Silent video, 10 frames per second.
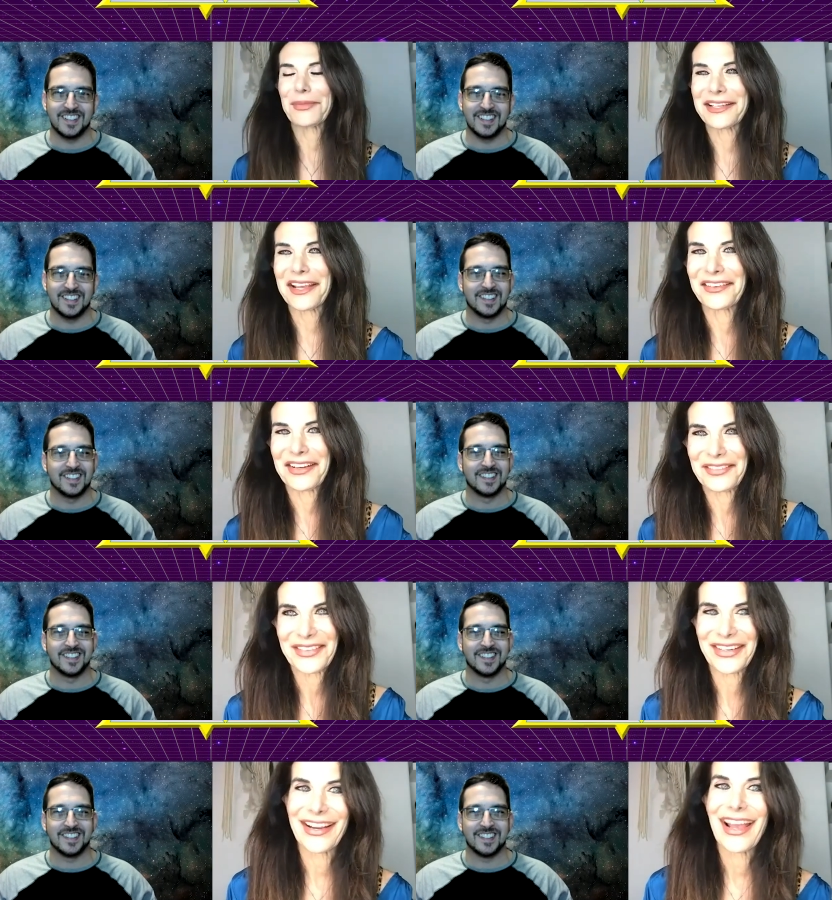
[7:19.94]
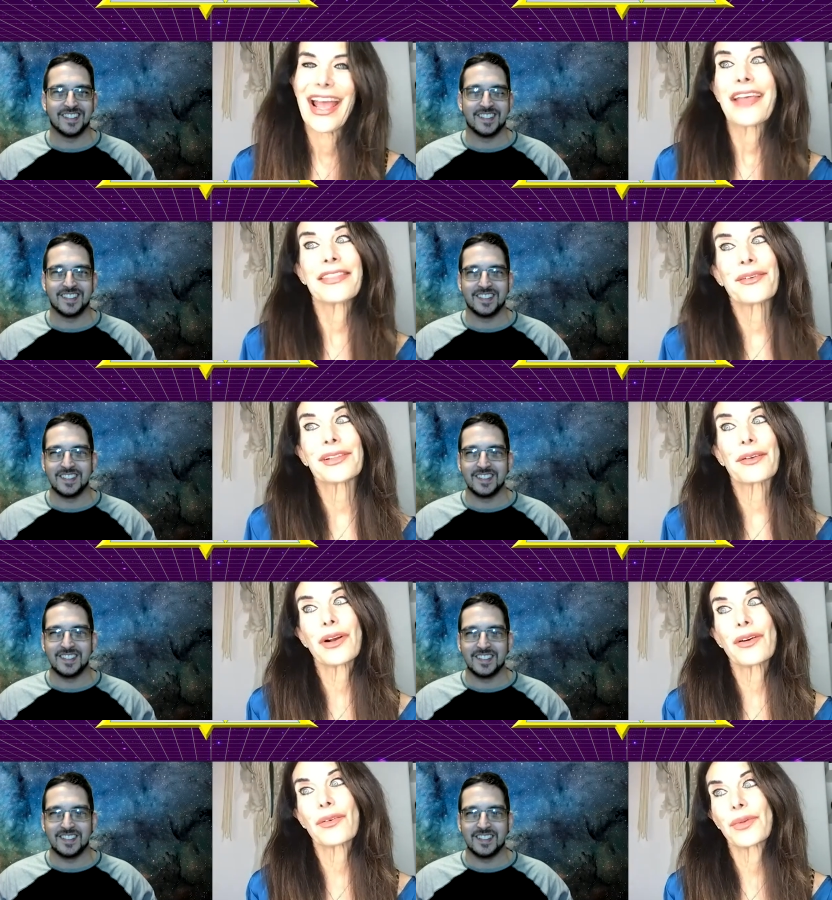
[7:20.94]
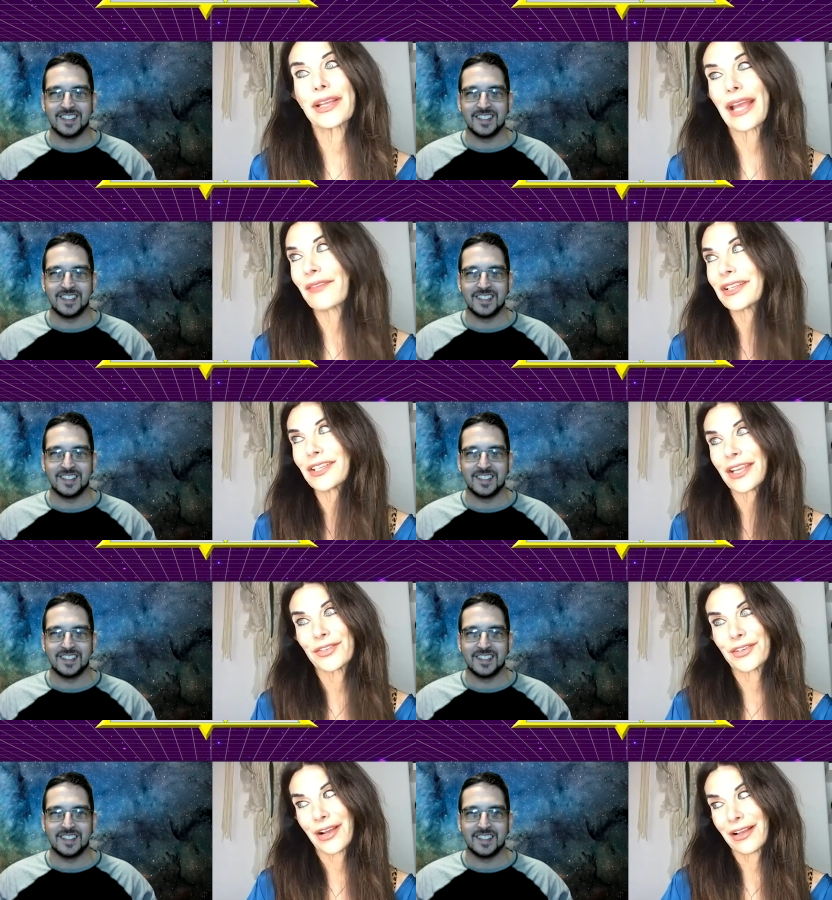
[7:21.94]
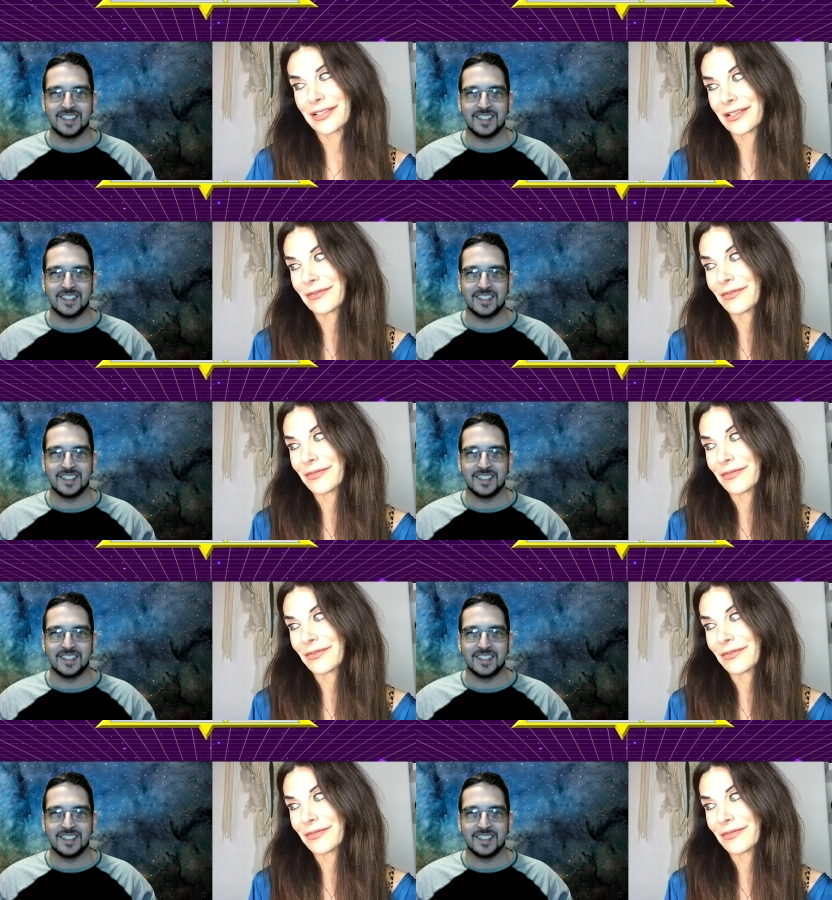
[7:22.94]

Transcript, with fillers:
Speaker 1: and down everywhere. And they were like, well, we have to change your costume